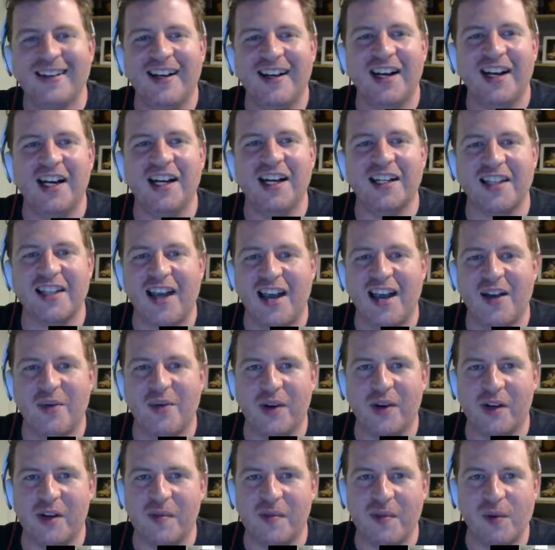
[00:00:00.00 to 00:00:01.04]
Kyle,
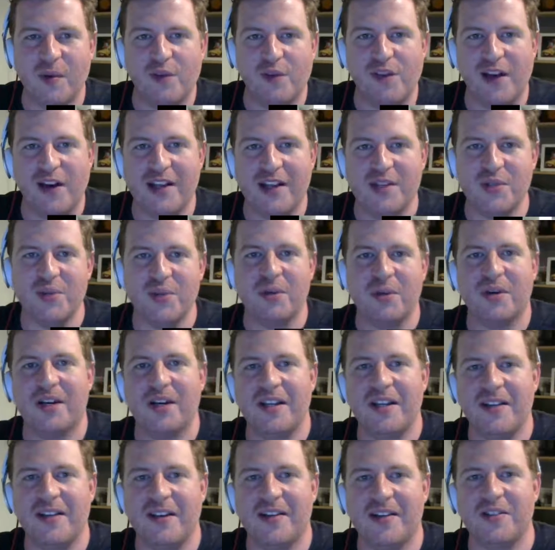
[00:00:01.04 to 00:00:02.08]
where can people find you or
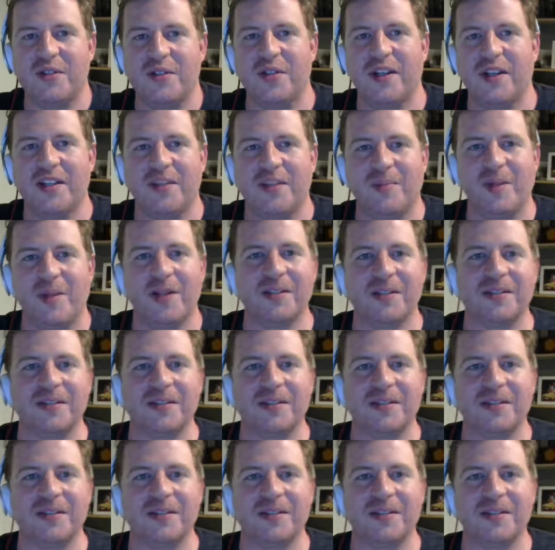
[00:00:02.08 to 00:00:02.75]
anything else you'd like to plug?